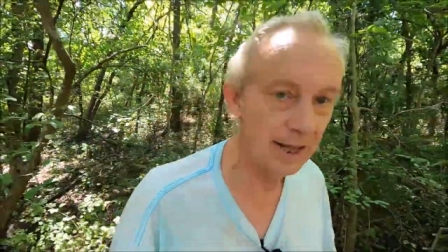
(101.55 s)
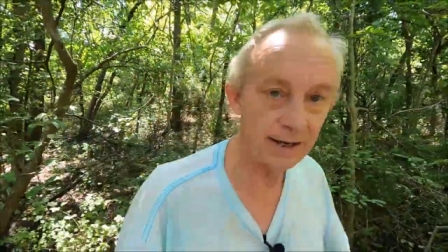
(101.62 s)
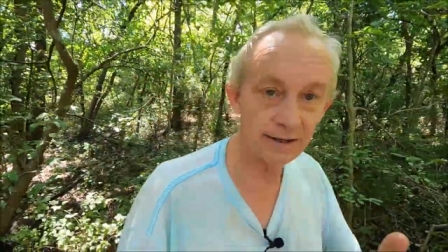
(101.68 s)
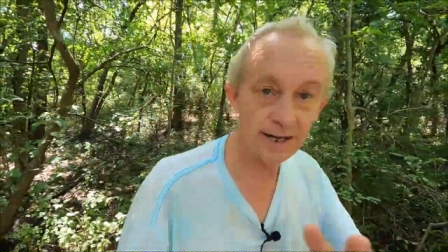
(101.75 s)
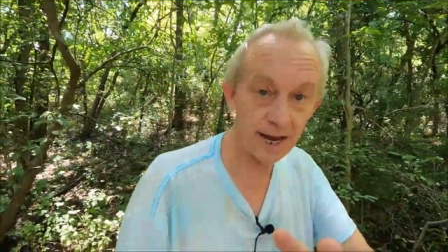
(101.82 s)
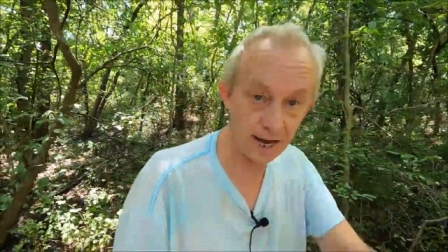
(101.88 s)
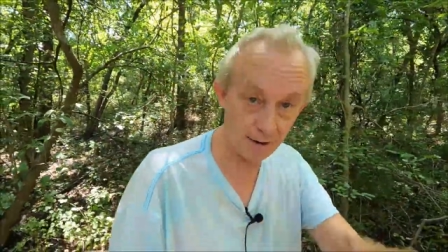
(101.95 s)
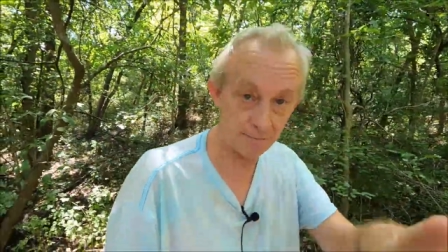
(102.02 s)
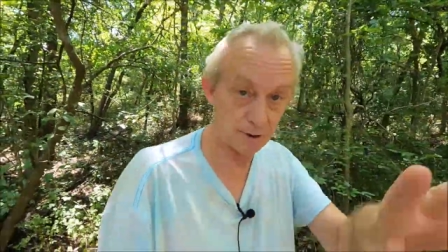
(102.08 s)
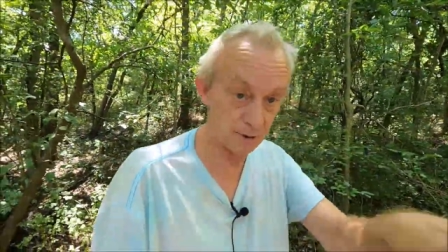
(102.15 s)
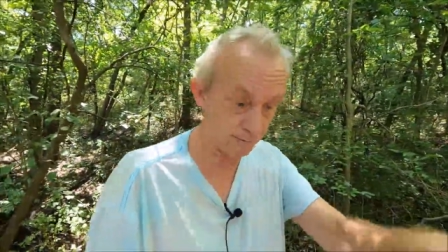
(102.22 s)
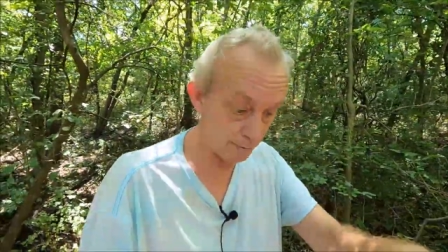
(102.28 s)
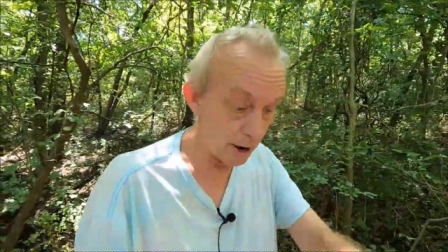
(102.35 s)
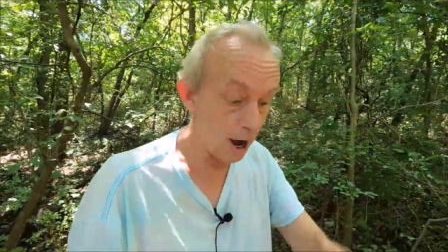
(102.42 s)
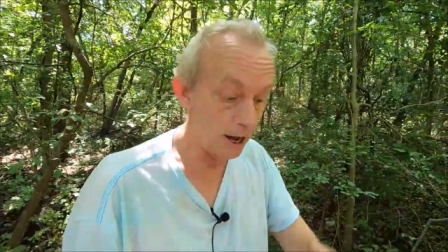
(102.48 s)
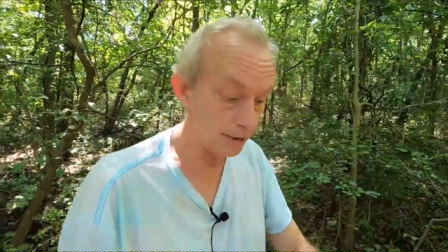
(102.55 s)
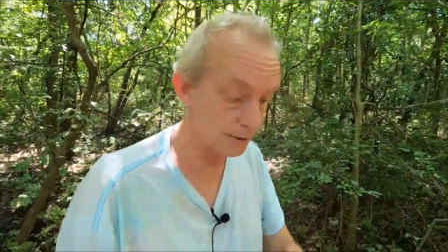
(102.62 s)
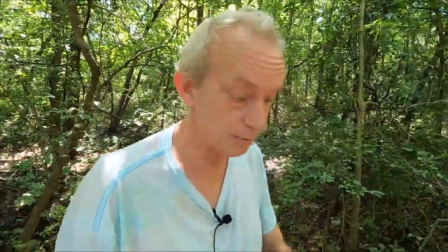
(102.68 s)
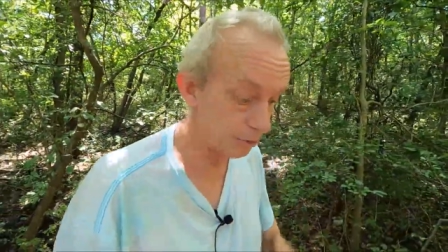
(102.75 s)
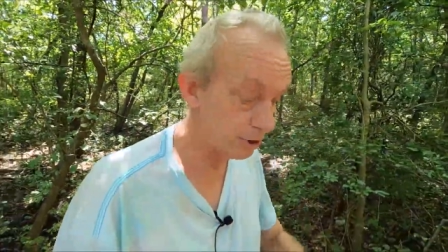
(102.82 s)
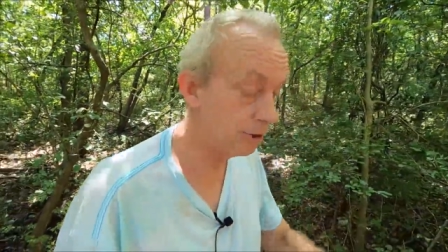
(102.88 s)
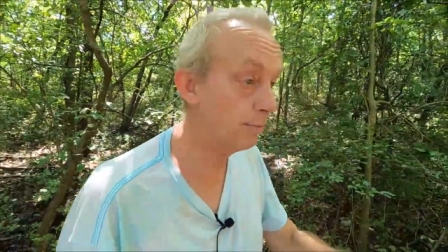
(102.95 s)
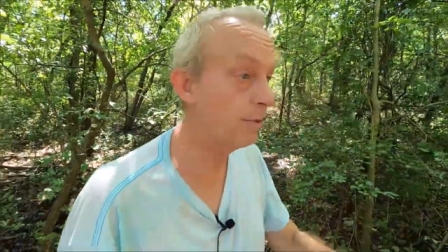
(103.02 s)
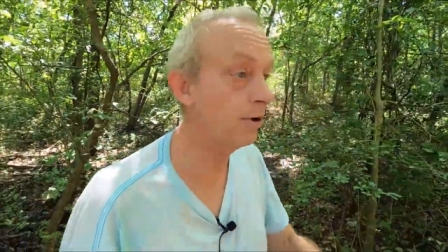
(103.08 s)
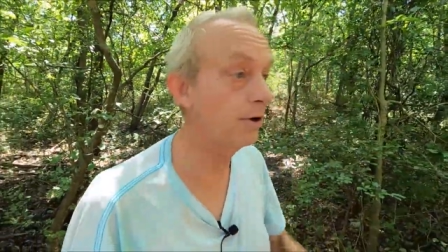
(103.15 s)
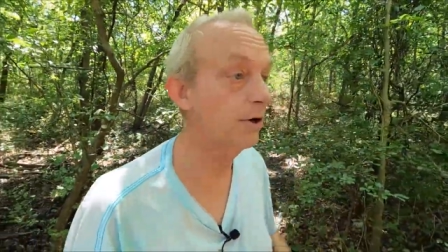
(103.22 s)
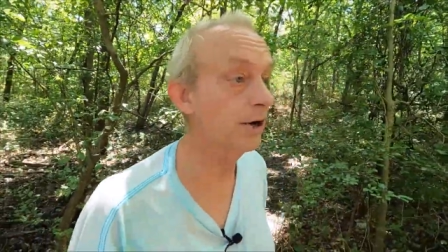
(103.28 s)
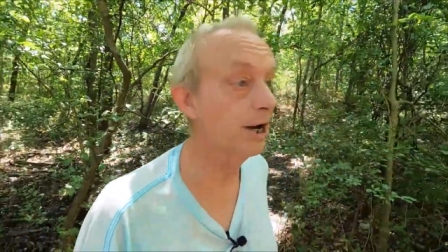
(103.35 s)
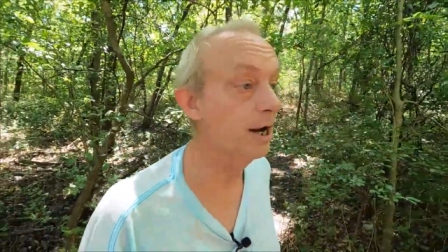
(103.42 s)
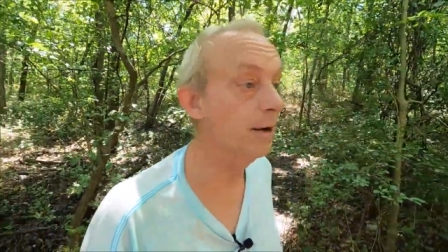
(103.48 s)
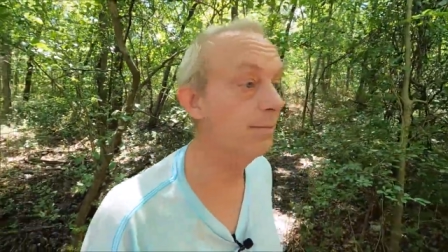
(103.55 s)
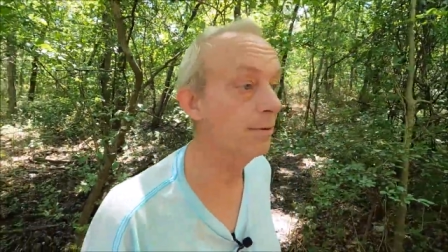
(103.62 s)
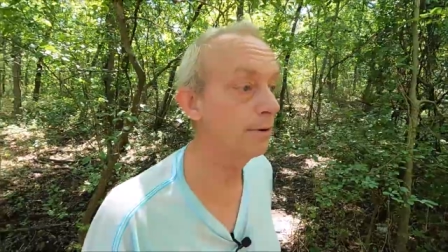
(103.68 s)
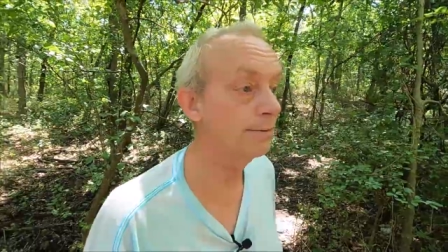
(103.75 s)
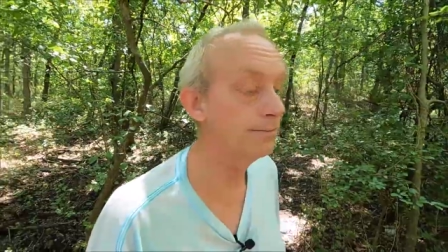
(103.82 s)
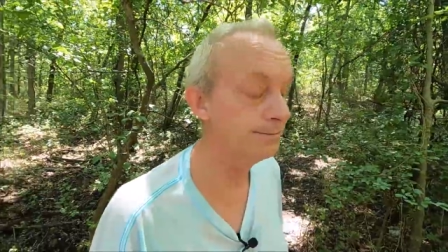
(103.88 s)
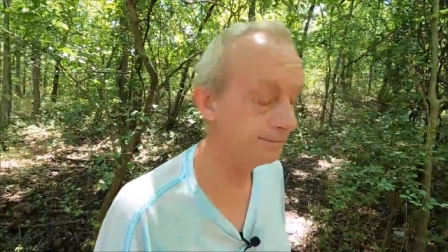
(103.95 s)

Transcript: and camp spots where you park your camper.